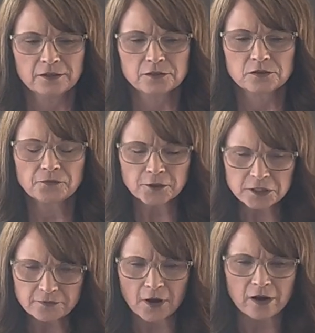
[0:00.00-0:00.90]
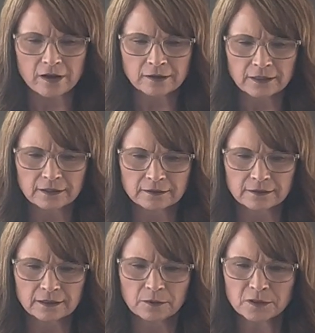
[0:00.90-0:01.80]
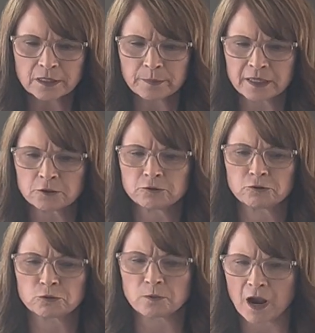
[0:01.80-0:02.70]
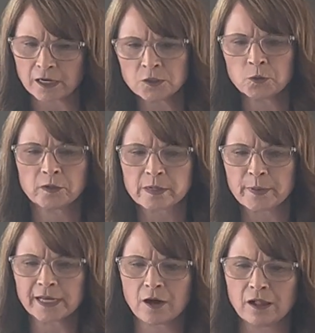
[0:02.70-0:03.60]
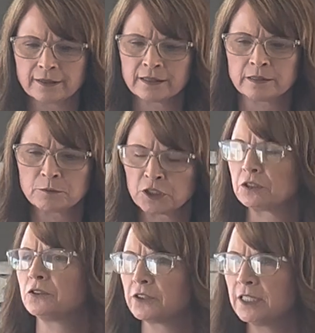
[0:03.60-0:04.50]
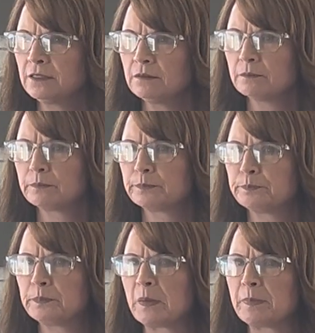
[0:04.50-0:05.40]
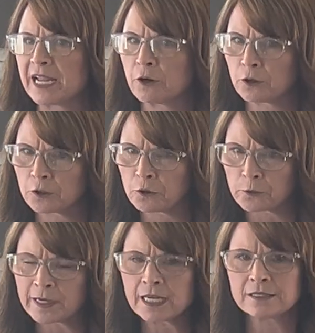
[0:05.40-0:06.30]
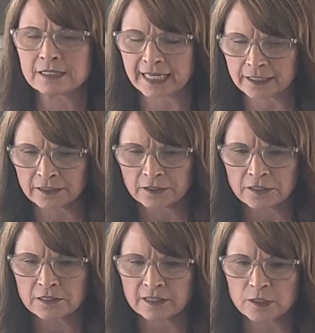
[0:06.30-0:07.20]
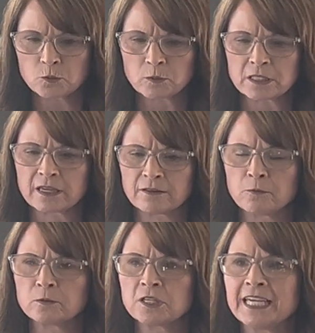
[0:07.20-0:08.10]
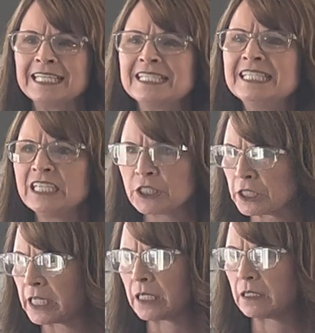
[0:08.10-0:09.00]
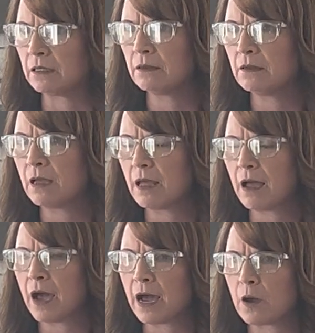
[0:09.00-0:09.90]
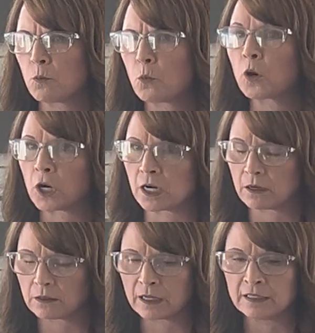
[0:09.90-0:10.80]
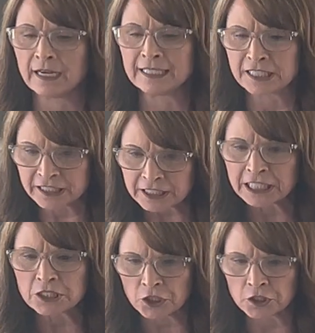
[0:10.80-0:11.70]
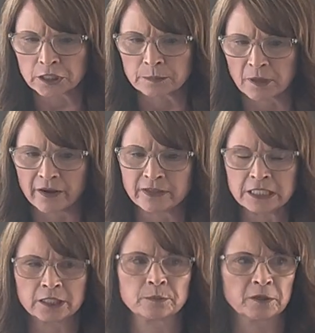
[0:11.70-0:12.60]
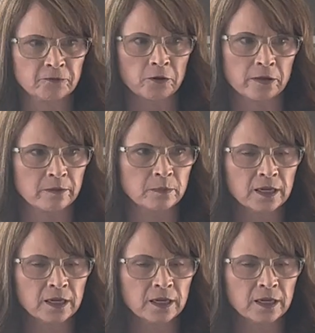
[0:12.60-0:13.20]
So first of all, he wasn't being derogatory by calling them children, but by Greek standards, this was an endearing word, an endearing term of endearment for them.